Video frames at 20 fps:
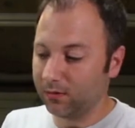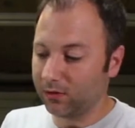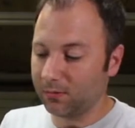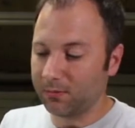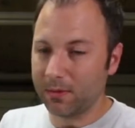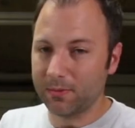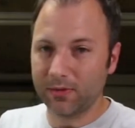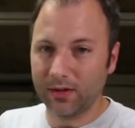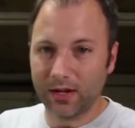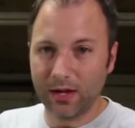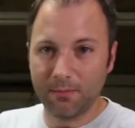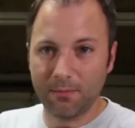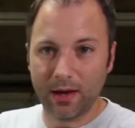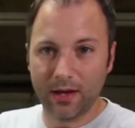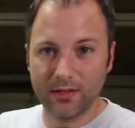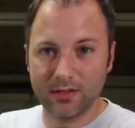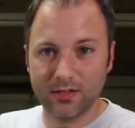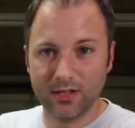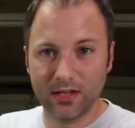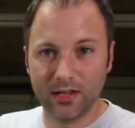Sometimes I get
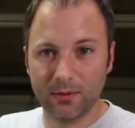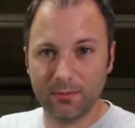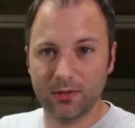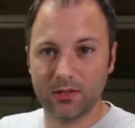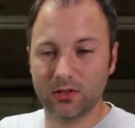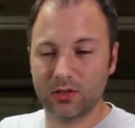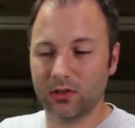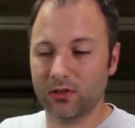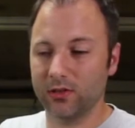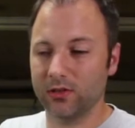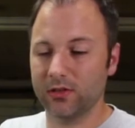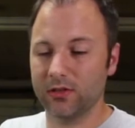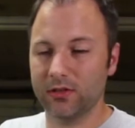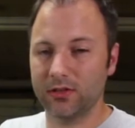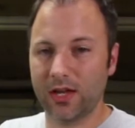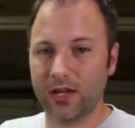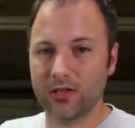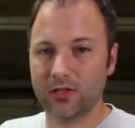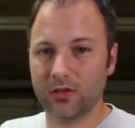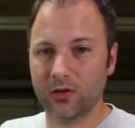my Z limit set